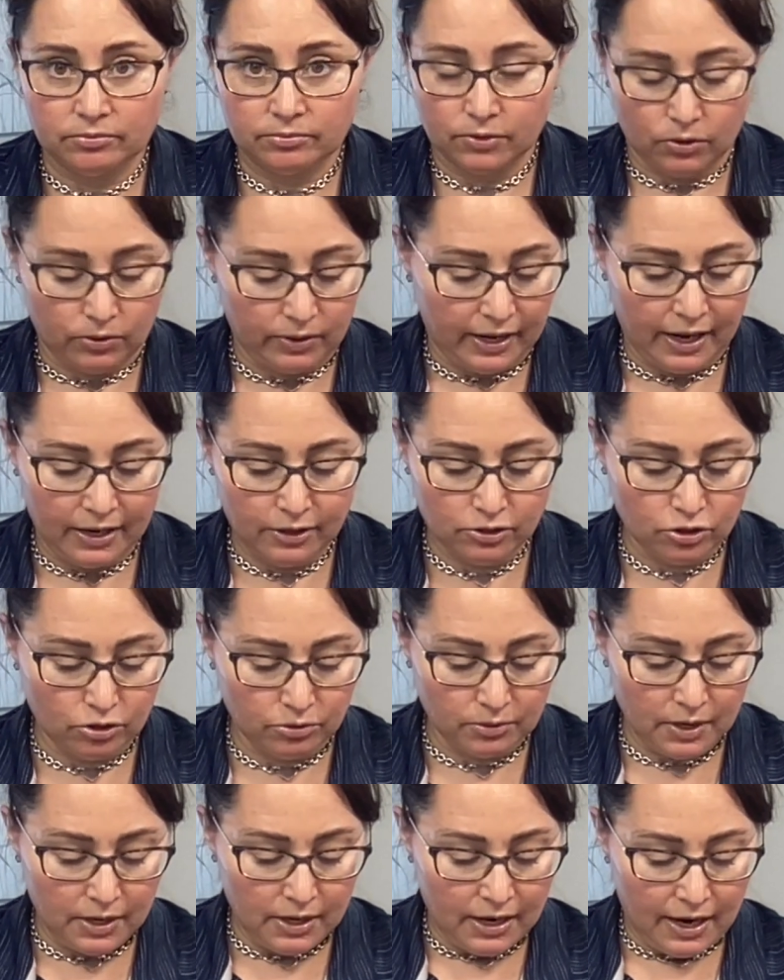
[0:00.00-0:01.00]
Okay, so
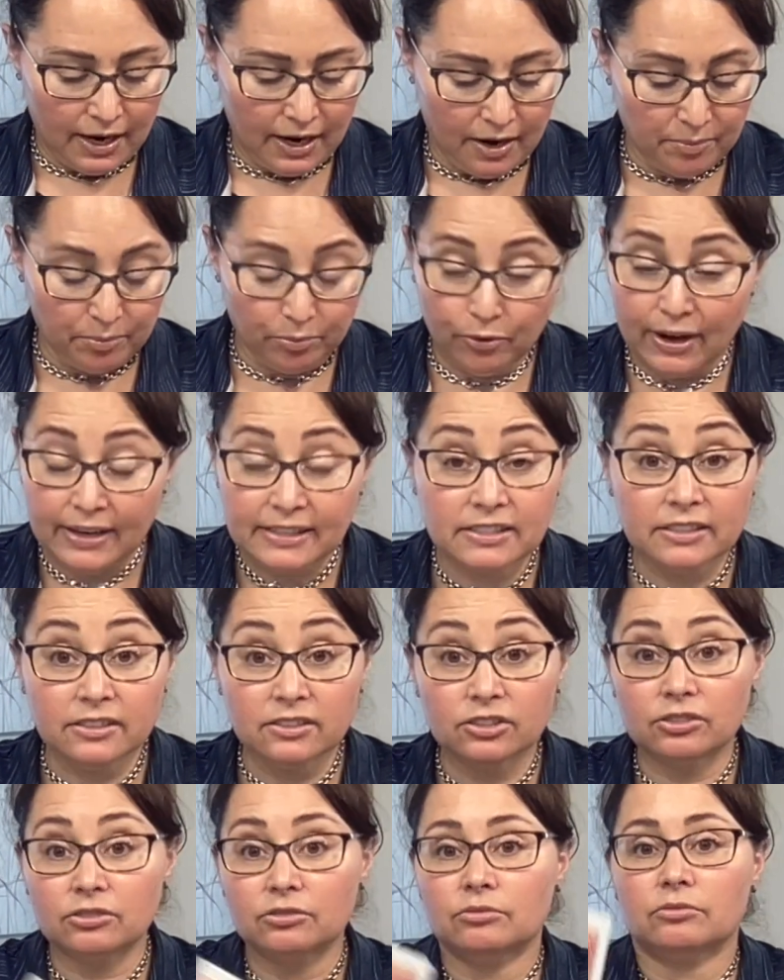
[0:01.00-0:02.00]

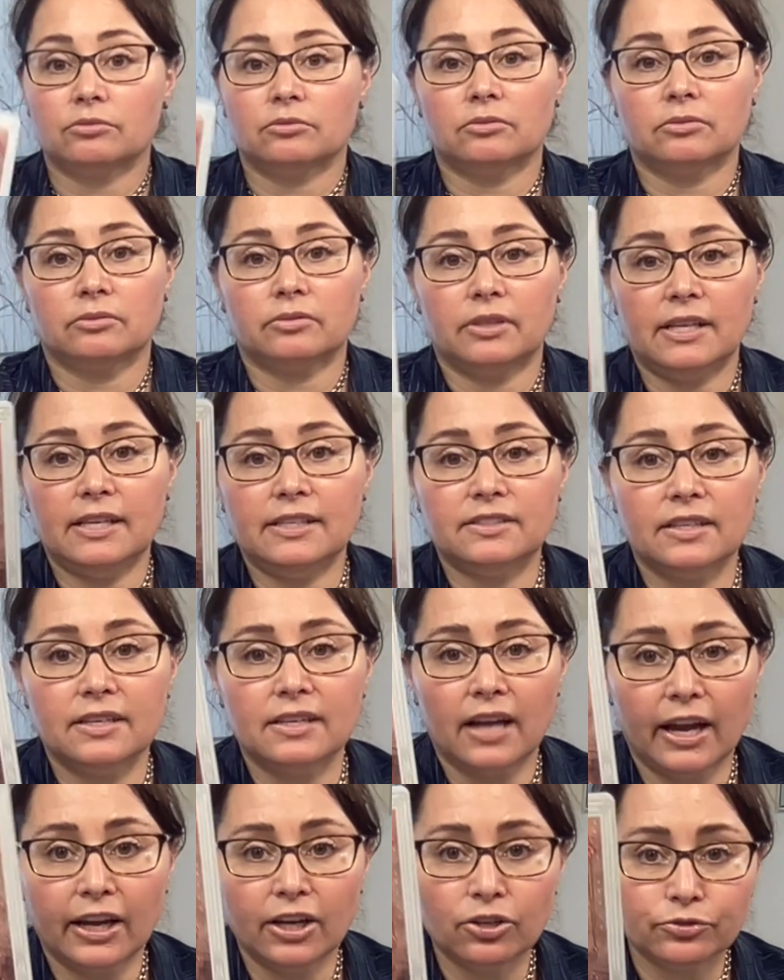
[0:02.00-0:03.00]
present is the
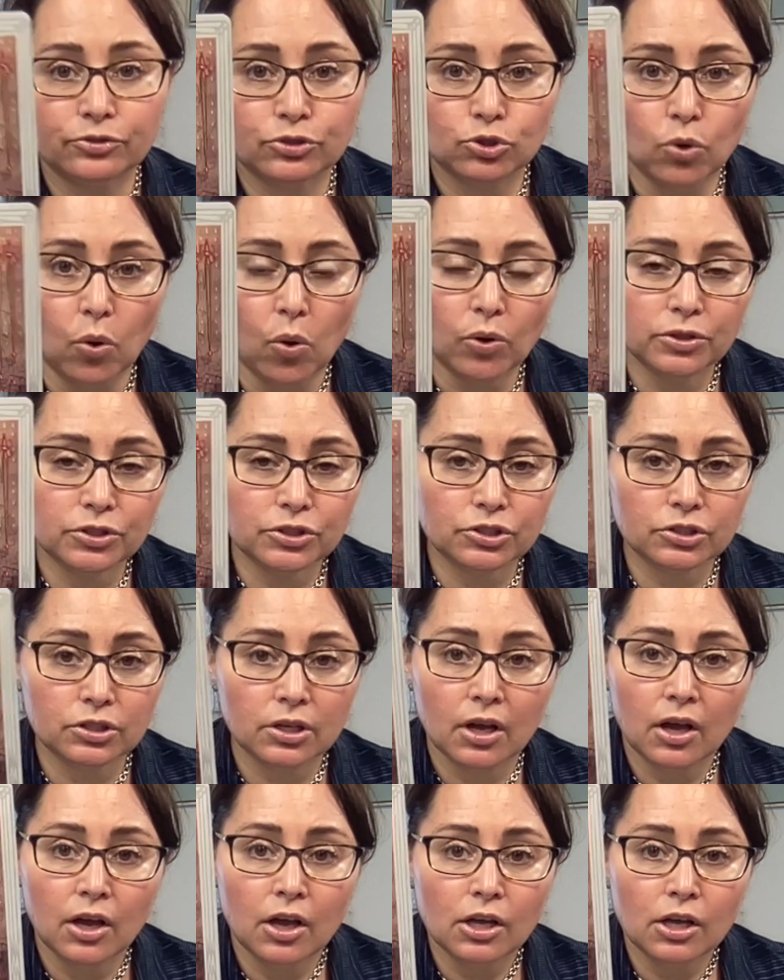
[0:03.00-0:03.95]
Nine of Swords.